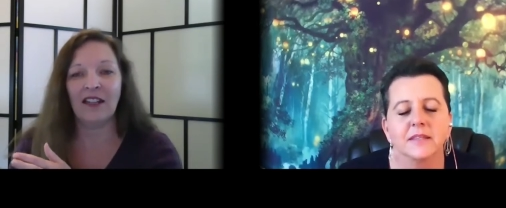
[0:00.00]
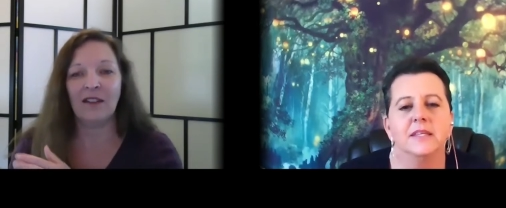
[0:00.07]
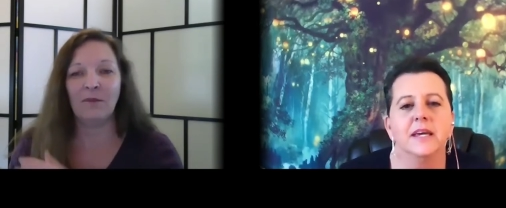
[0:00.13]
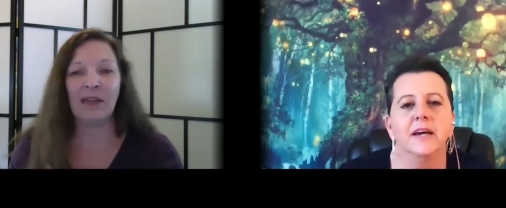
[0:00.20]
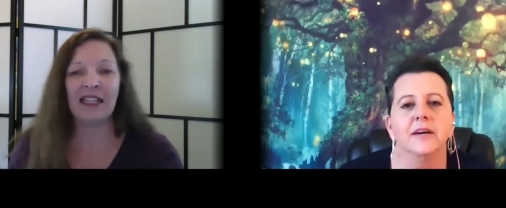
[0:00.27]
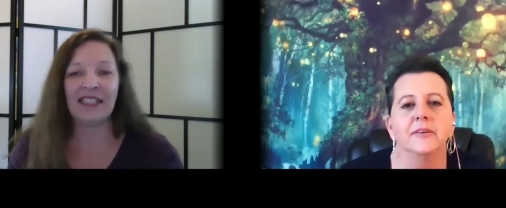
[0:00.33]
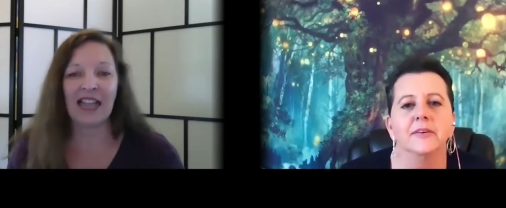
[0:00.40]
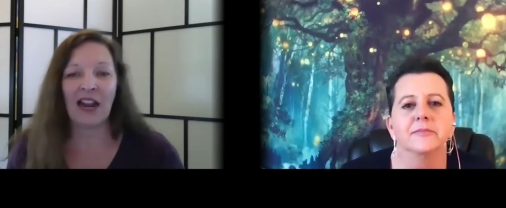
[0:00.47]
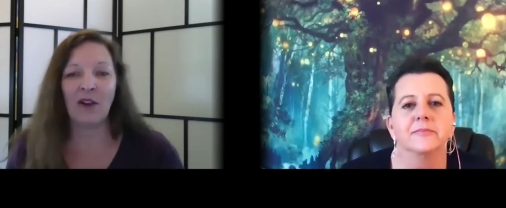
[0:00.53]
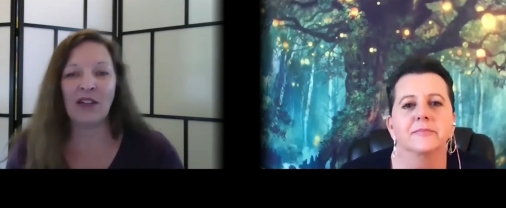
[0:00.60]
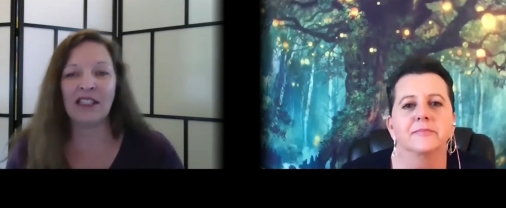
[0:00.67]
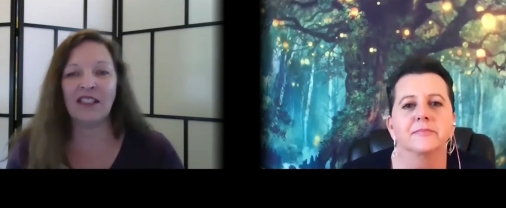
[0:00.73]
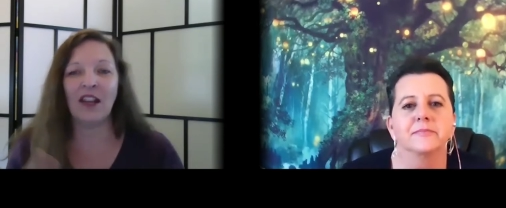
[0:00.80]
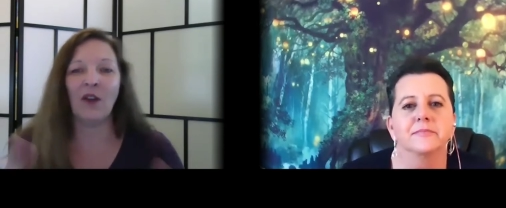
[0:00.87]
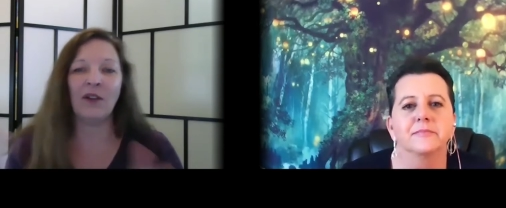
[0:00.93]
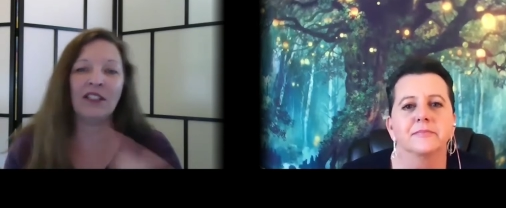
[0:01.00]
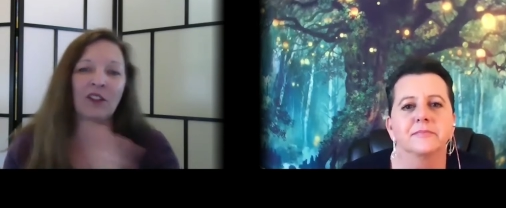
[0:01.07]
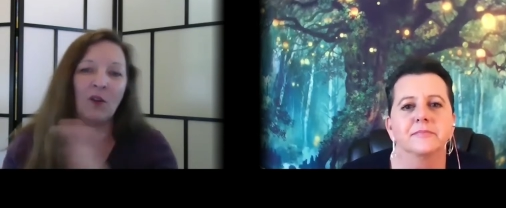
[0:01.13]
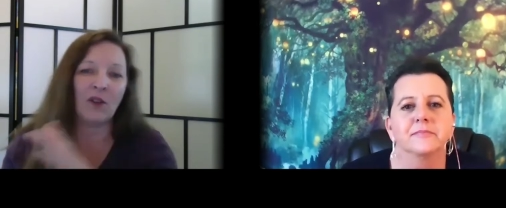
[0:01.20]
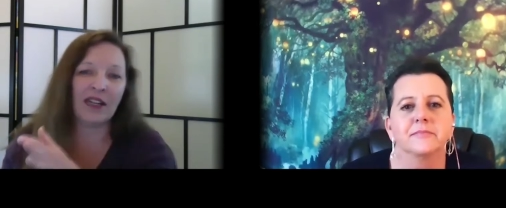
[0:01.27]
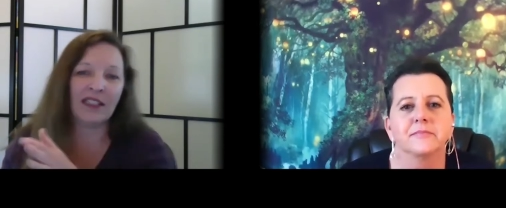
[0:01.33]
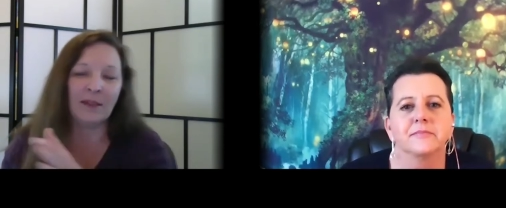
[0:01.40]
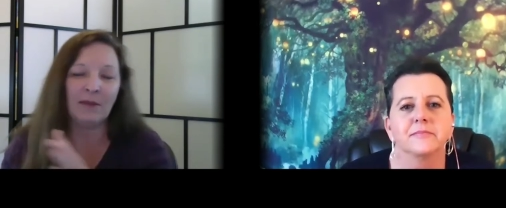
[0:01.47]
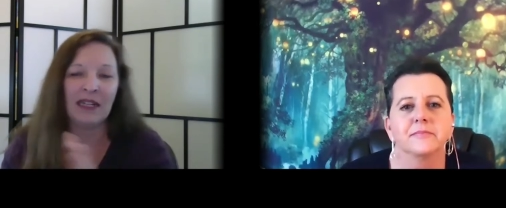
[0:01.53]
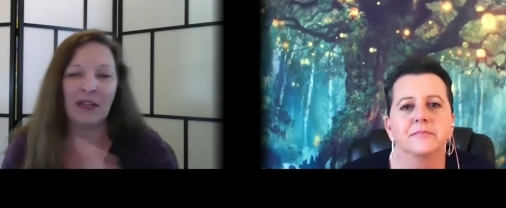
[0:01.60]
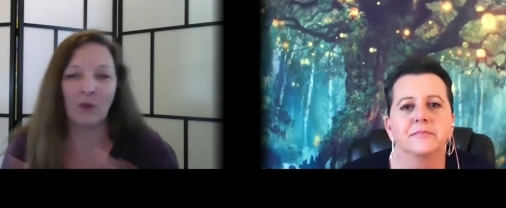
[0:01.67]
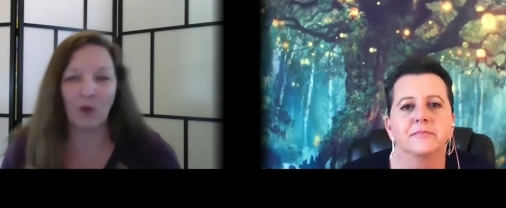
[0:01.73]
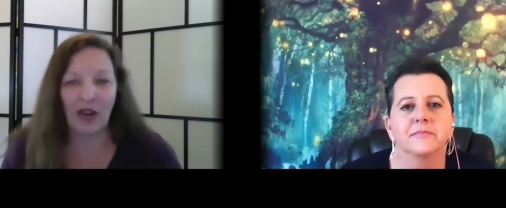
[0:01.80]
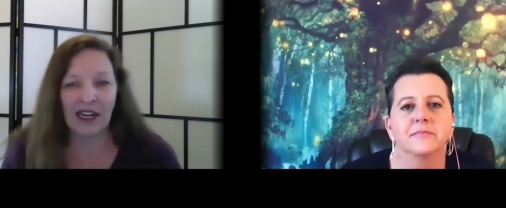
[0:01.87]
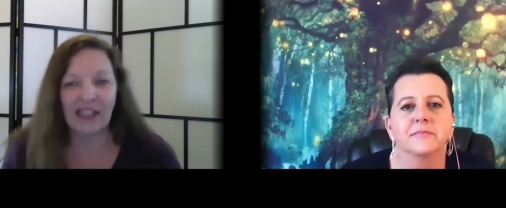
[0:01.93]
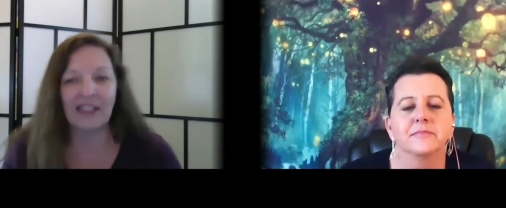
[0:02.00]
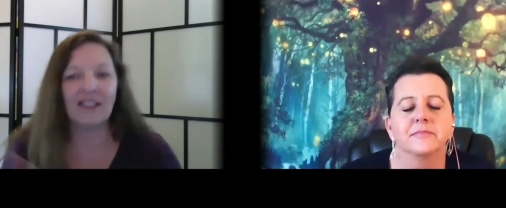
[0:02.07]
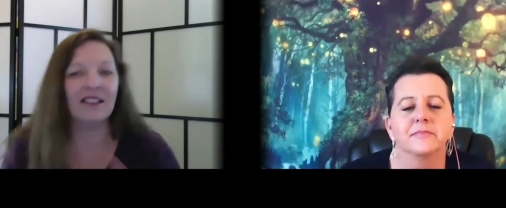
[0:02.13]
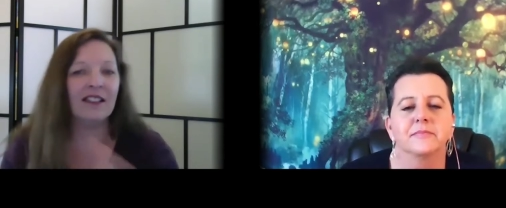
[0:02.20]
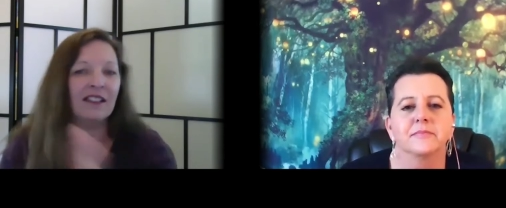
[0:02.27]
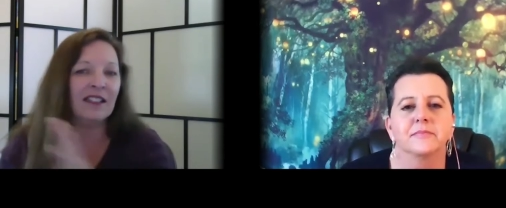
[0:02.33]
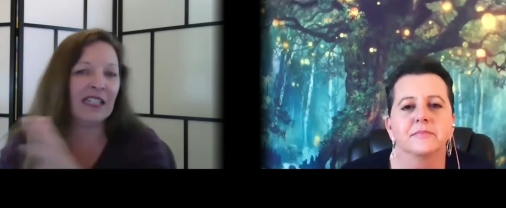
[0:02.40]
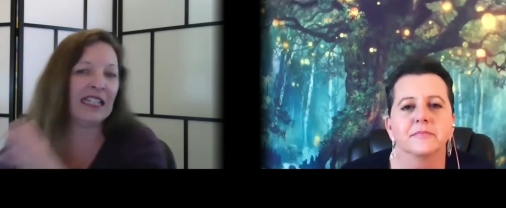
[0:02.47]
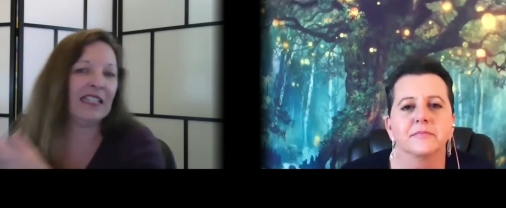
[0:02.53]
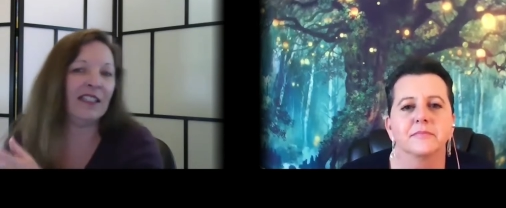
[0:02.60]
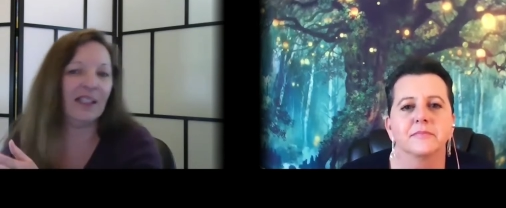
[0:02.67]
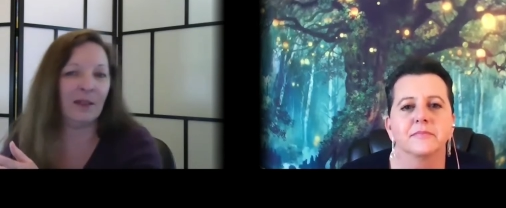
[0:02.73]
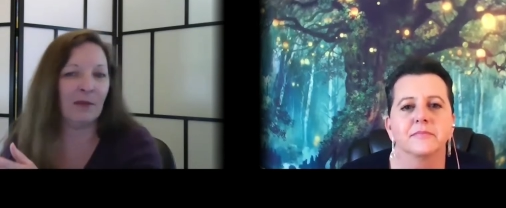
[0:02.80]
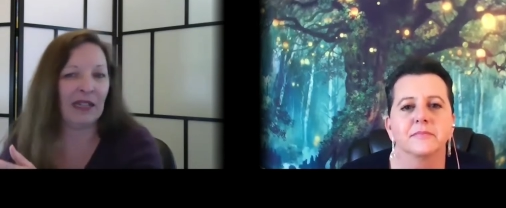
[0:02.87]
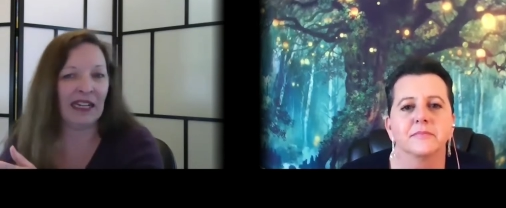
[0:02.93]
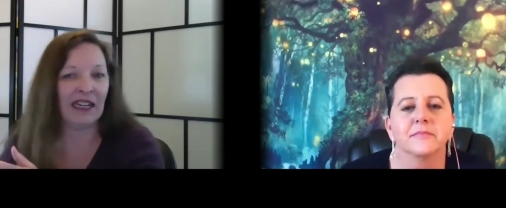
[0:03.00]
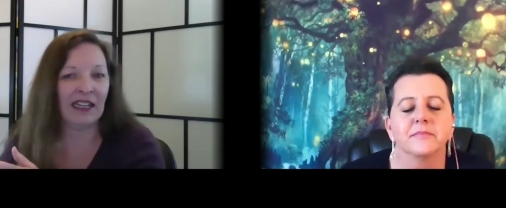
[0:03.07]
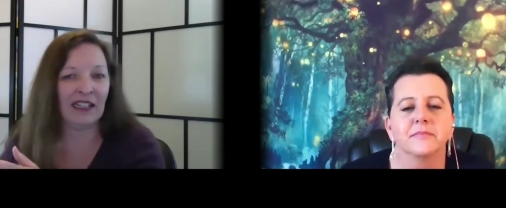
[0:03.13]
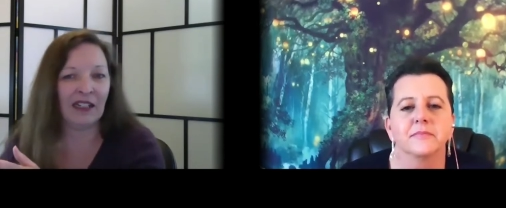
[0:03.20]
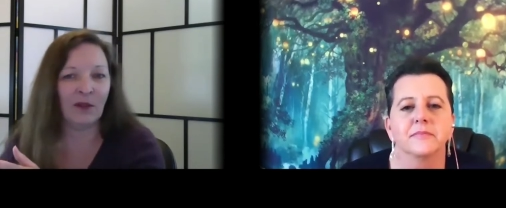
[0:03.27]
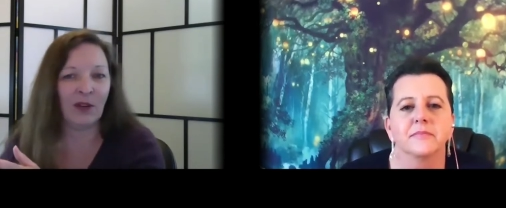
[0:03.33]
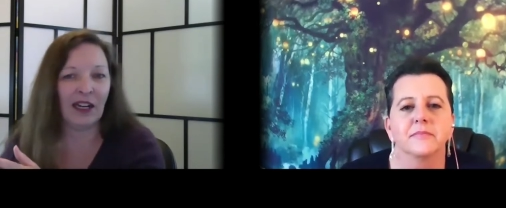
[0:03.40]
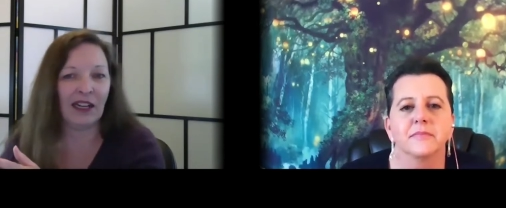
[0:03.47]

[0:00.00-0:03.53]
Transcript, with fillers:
Speaker 1: because I always know it's going to be what it needs to be anyway.